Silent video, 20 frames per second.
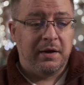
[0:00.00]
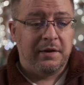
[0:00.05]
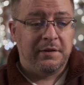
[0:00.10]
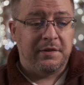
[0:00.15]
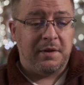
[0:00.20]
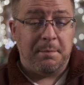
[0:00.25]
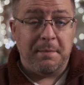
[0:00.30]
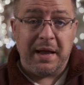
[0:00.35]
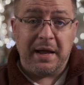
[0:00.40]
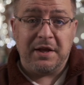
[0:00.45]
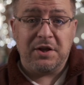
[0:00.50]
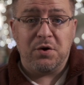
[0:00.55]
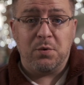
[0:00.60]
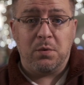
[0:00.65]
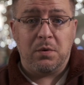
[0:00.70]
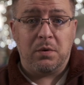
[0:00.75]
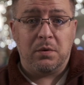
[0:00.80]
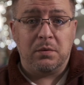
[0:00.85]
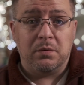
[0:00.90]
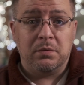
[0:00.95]
The
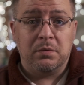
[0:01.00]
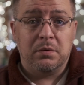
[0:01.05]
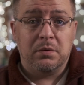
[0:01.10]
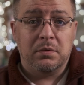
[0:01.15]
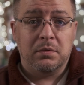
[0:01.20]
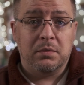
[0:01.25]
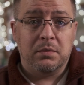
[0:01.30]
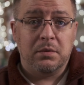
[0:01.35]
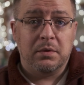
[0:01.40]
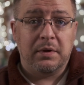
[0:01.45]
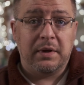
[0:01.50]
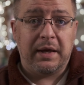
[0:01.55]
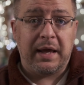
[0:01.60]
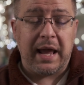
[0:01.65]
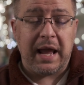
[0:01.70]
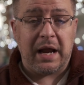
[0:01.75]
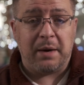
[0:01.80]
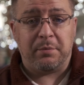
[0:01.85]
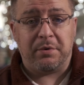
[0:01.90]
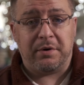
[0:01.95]
manual
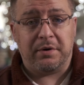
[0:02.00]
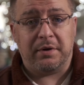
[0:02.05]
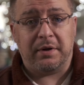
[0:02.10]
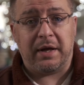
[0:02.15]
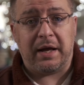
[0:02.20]
camera